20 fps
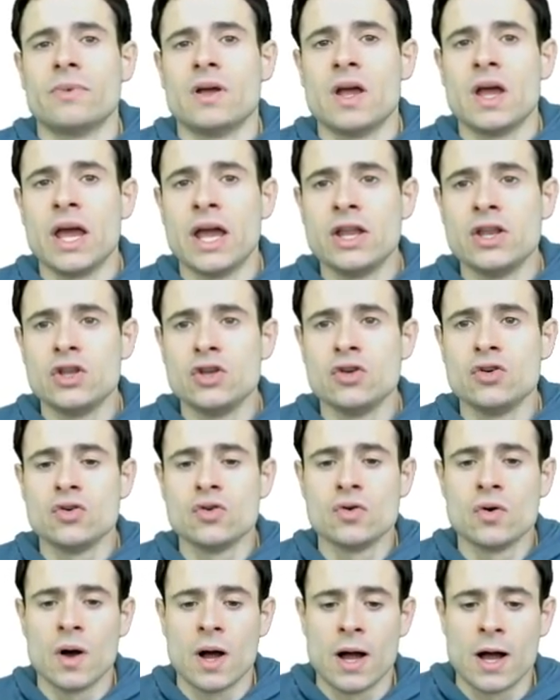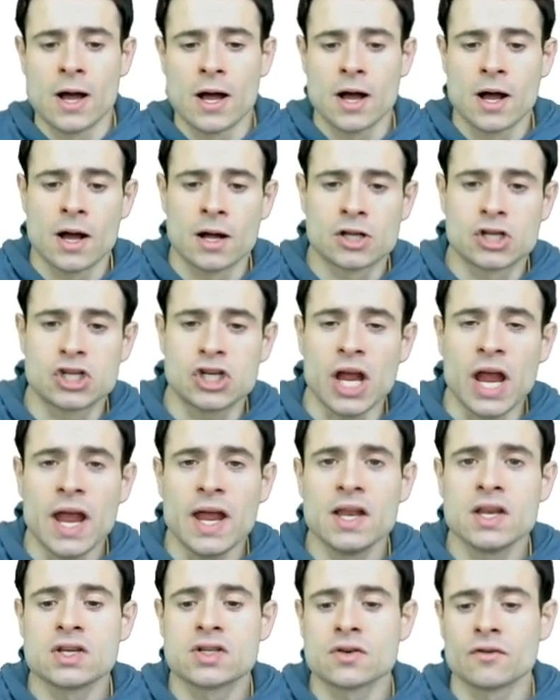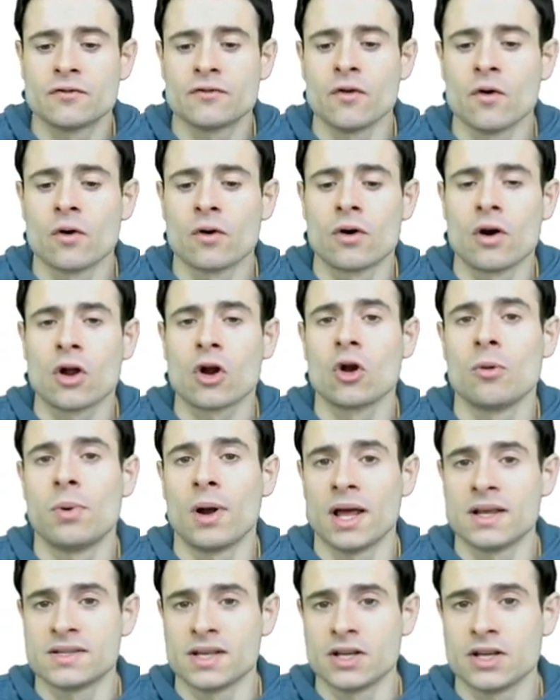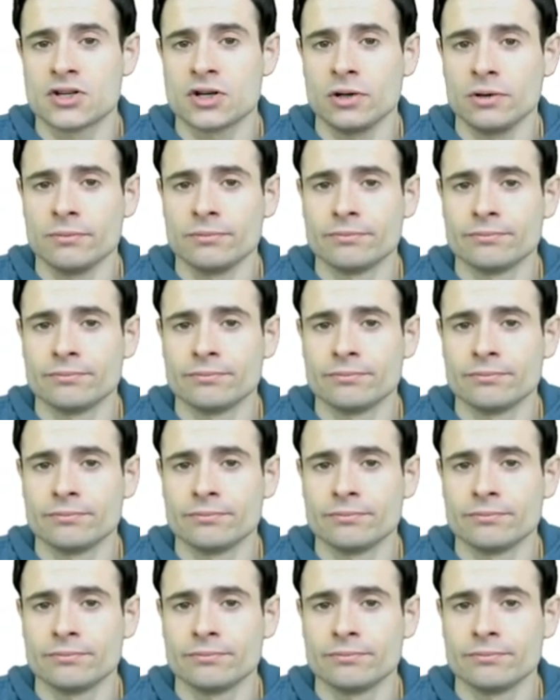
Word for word: a new uh, change for globalization.